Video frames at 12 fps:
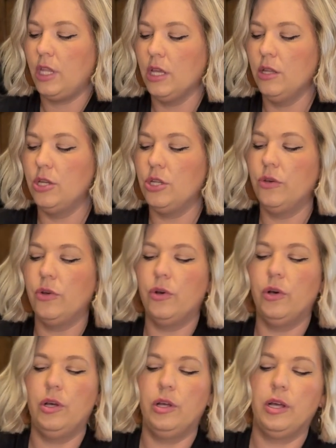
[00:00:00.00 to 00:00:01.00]
and
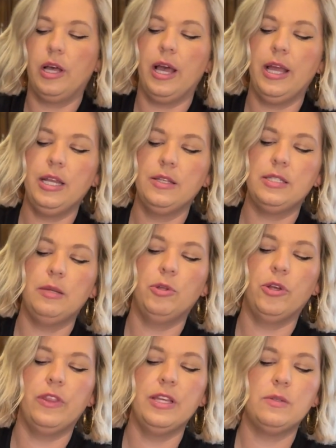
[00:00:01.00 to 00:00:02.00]
do kind of
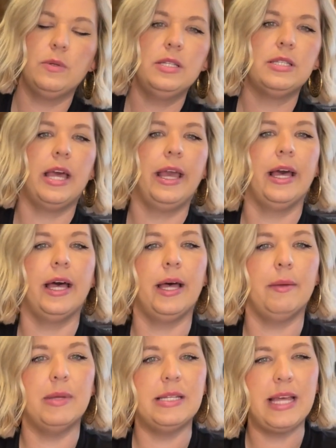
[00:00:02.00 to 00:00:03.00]
similar. This one's like
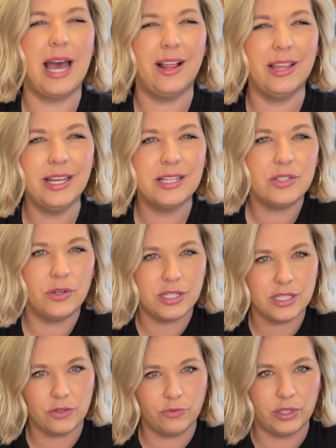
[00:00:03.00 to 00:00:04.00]
a metallic, so it
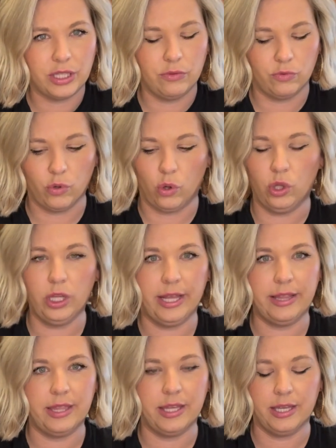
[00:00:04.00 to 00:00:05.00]
doesn't really roll
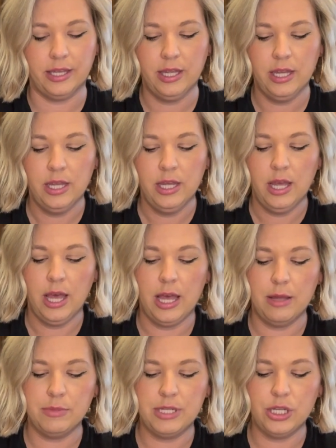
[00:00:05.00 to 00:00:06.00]
like the
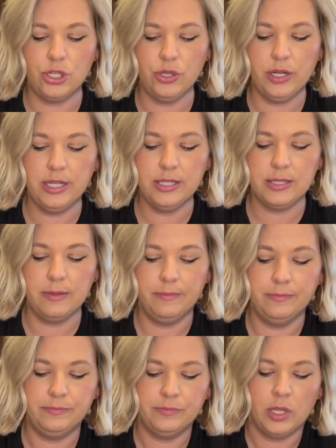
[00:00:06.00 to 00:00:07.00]
tissue does.
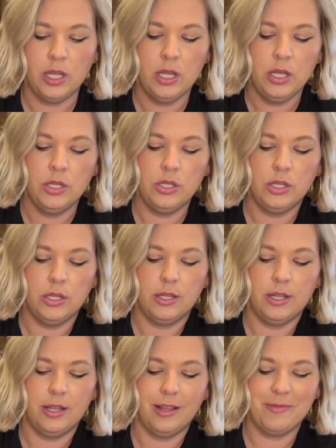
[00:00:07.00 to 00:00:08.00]

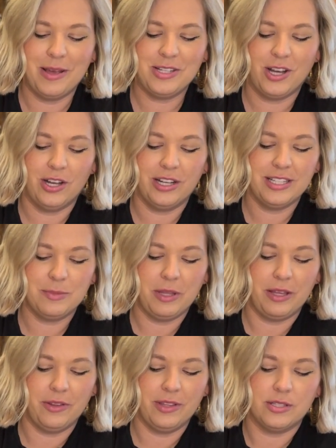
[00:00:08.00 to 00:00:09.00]
And my dog is
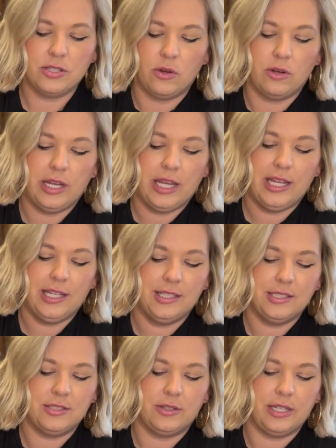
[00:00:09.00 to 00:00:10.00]
playing with his toy,
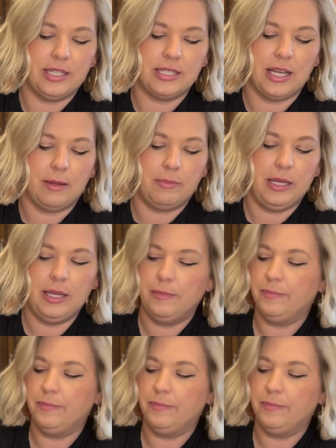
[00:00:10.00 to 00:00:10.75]
so he's happy.